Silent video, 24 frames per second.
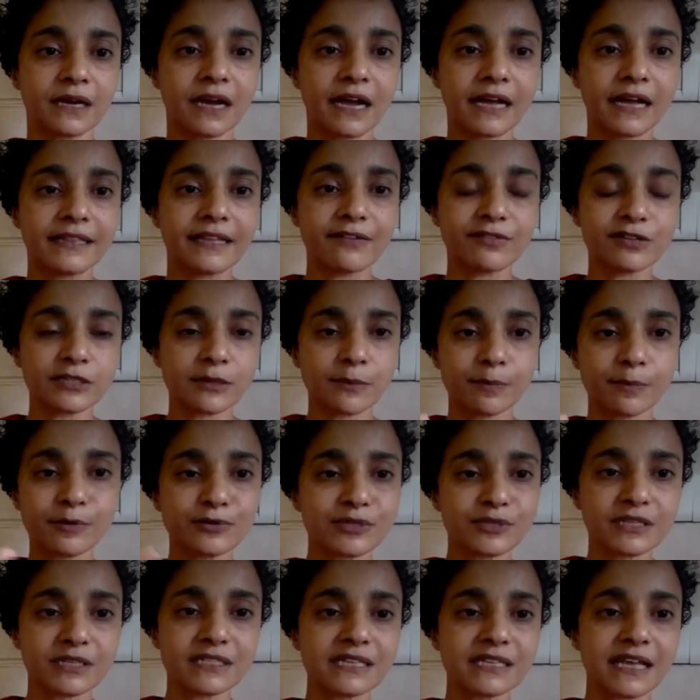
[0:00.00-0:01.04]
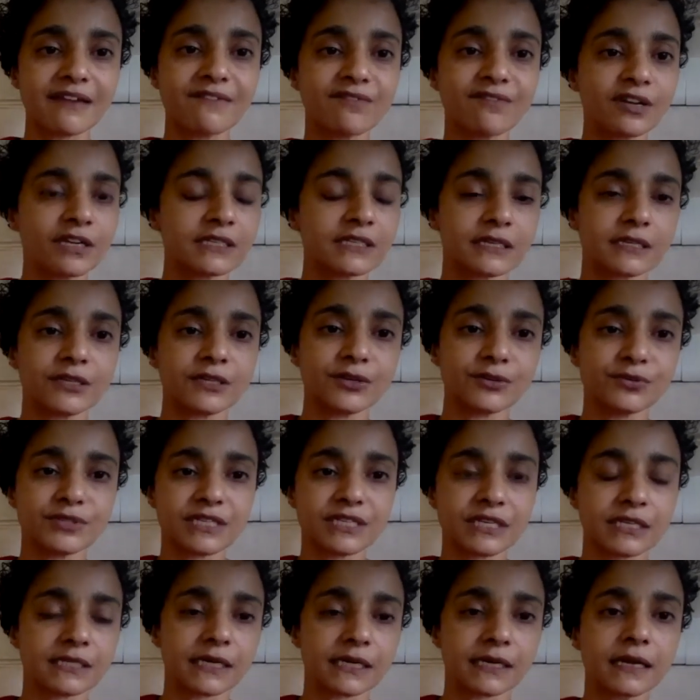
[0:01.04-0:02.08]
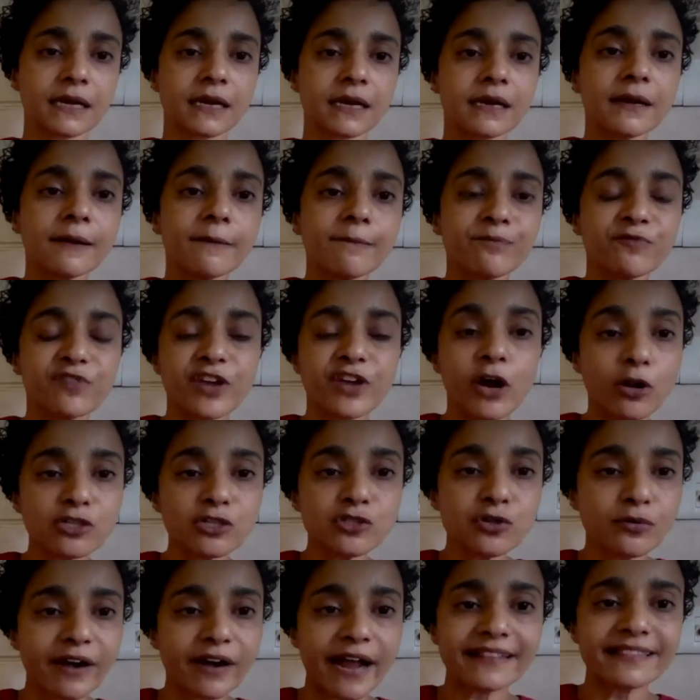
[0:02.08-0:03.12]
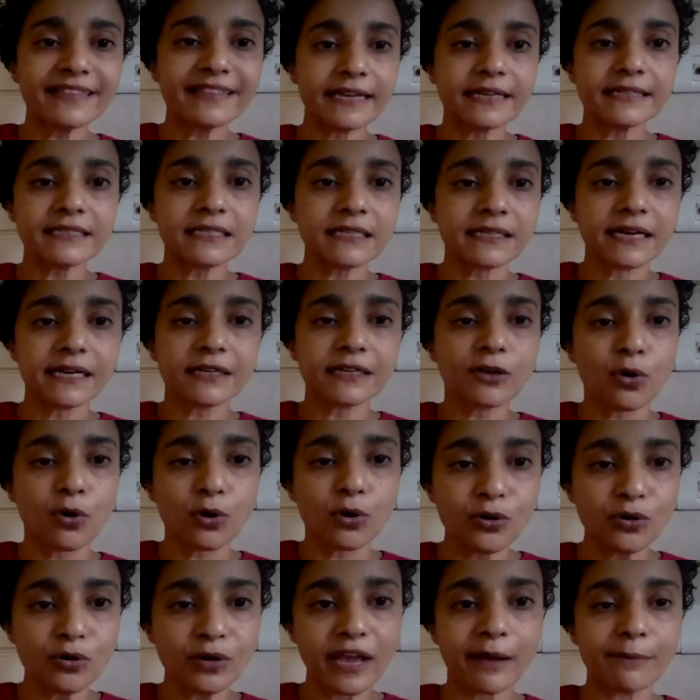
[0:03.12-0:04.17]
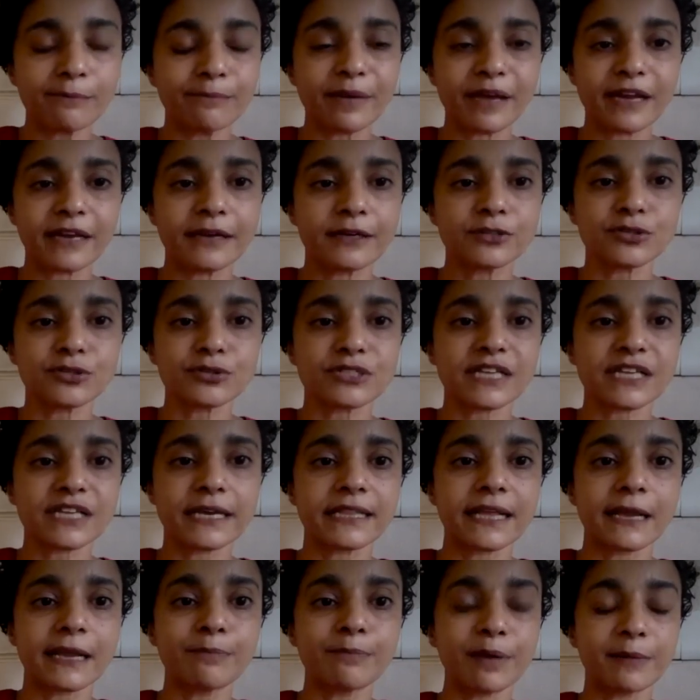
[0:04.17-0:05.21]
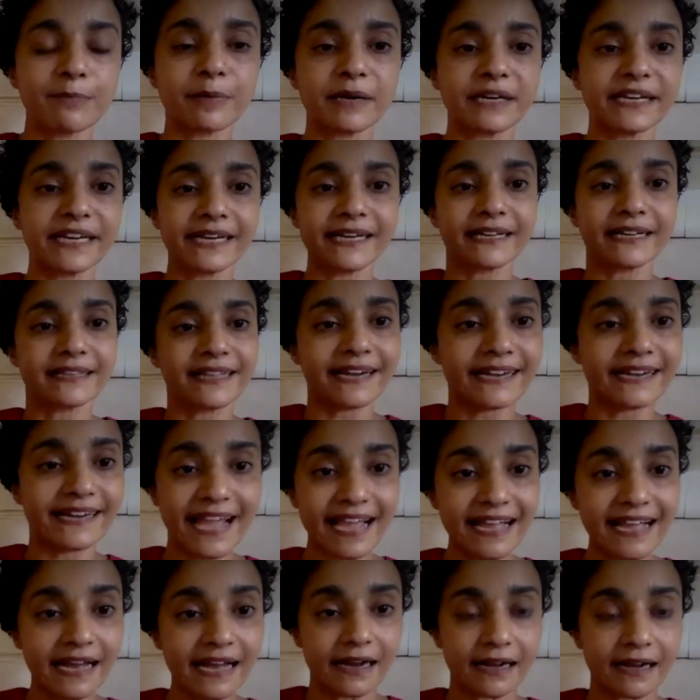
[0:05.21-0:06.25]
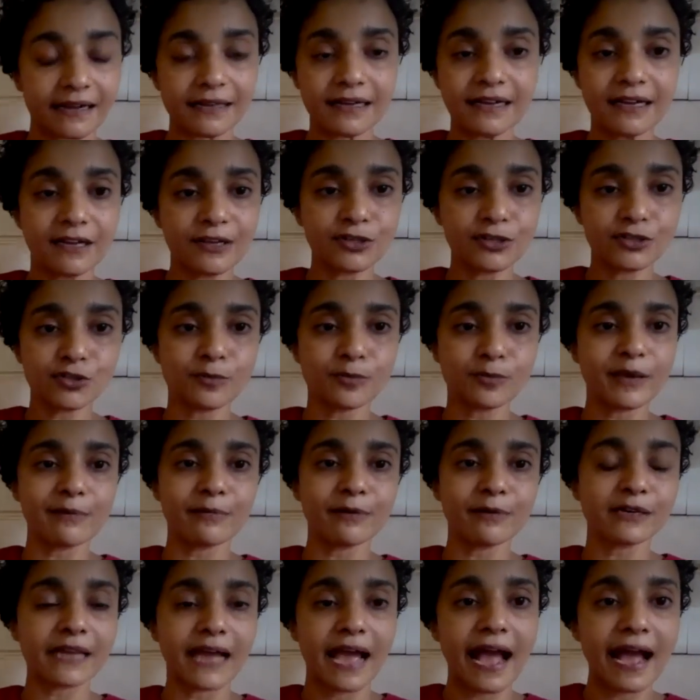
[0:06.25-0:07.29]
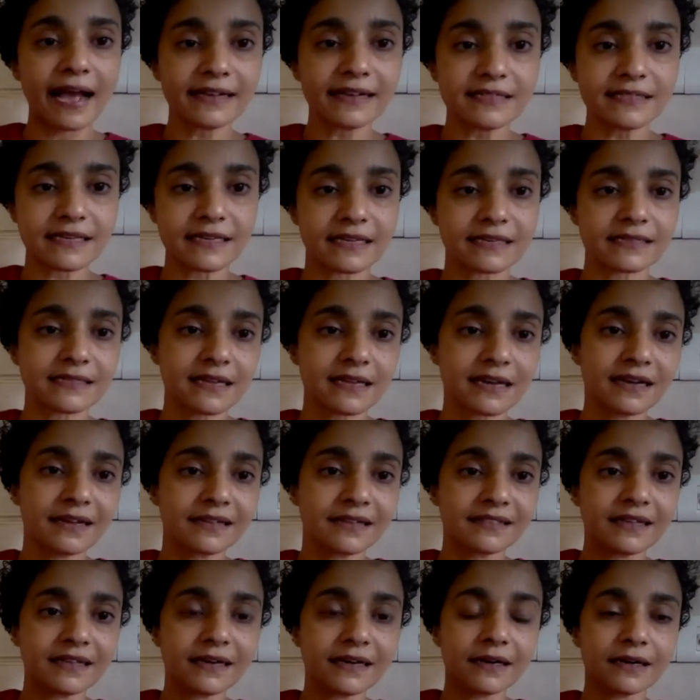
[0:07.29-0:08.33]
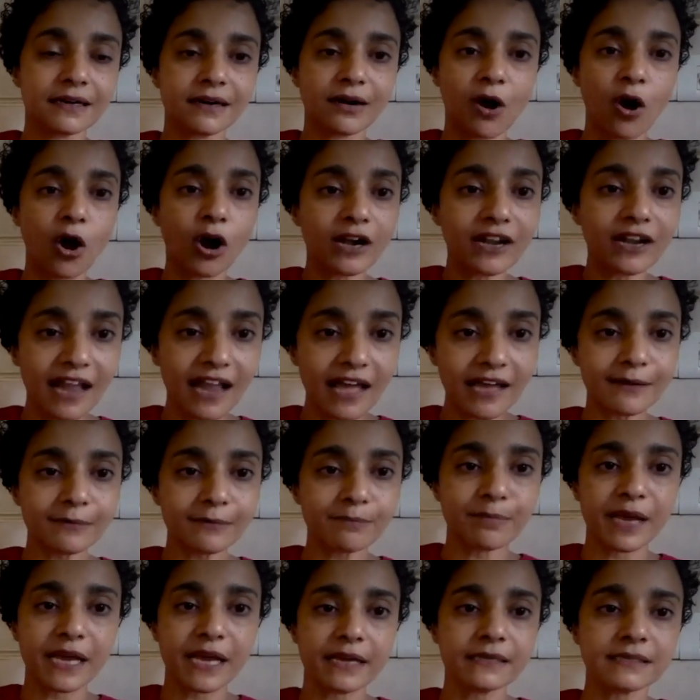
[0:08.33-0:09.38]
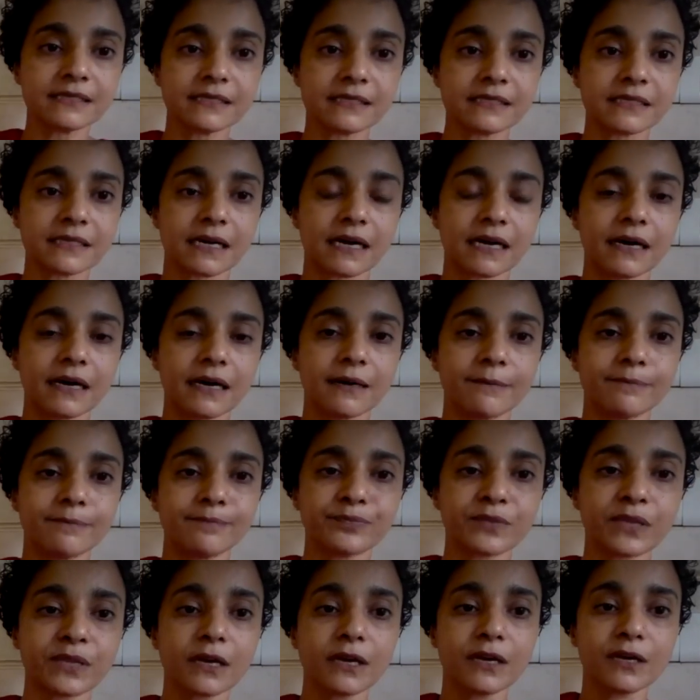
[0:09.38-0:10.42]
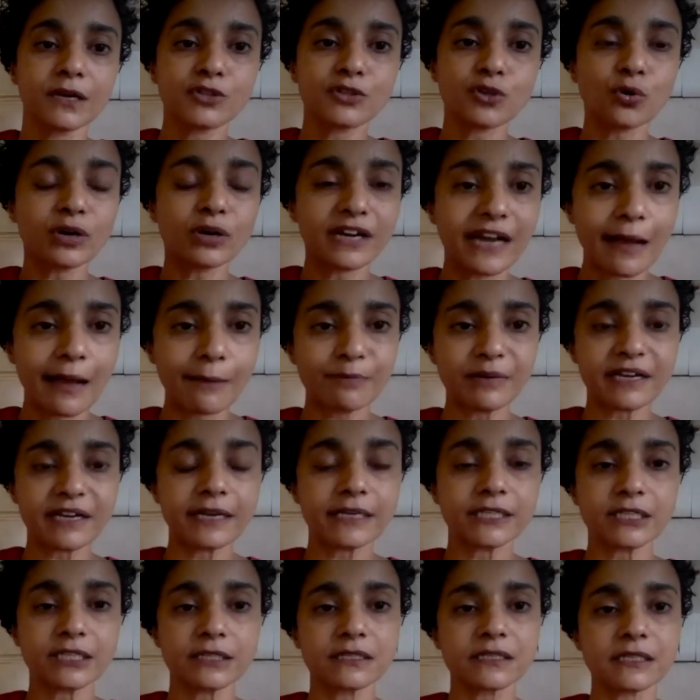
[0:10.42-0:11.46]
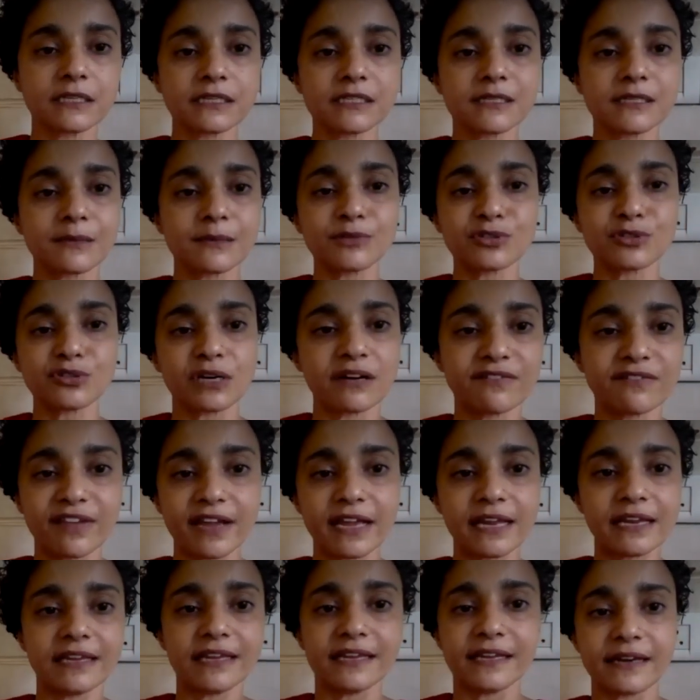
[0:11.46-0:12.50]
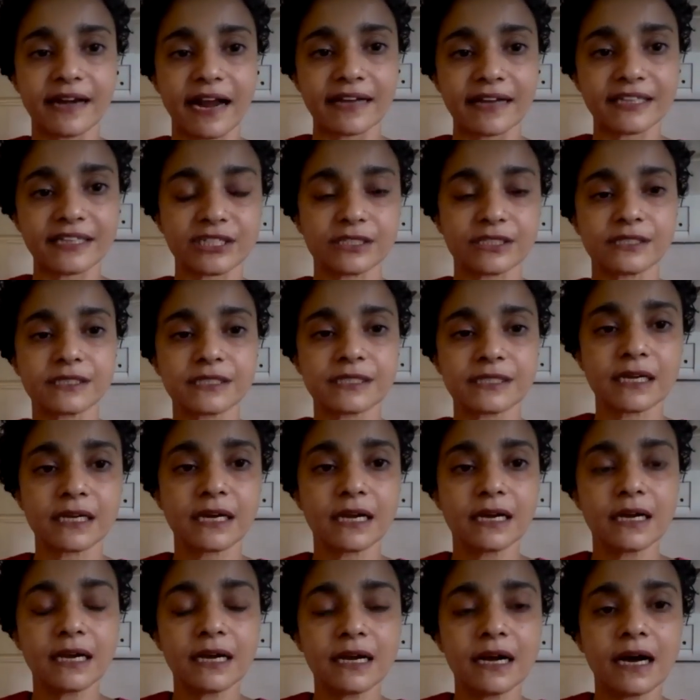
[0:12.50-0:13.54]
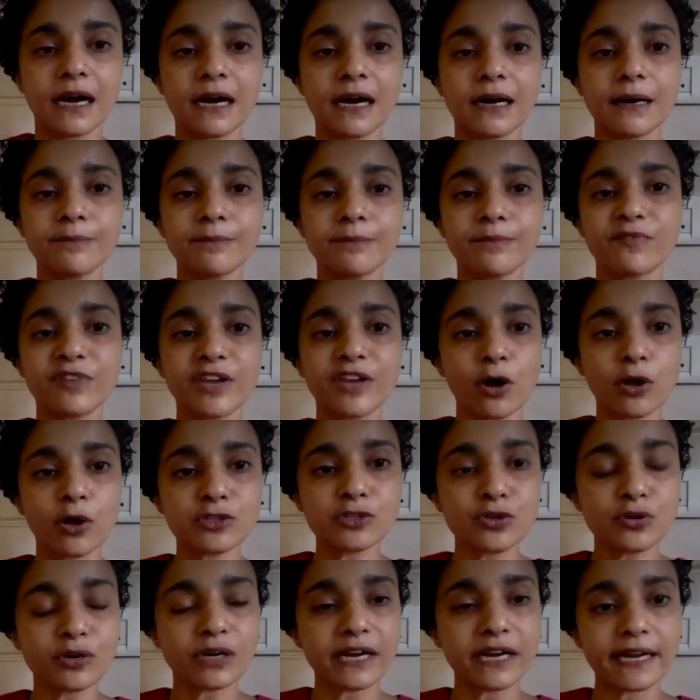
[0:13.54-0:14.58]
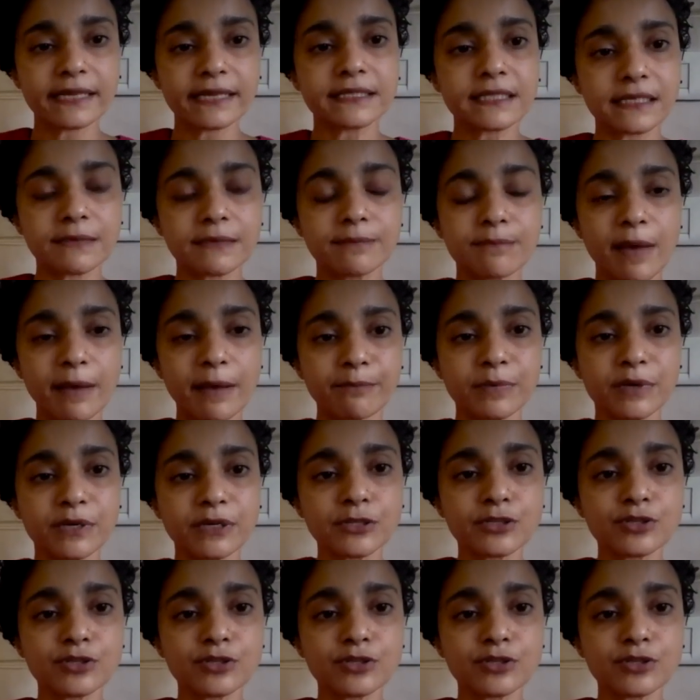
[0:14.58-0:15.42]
And they were supposed to save it and use it. And we also ran the Internet Kholo campaign to say that people needed the data to be able to access the online-based token application system to avail e-rations. We also connected members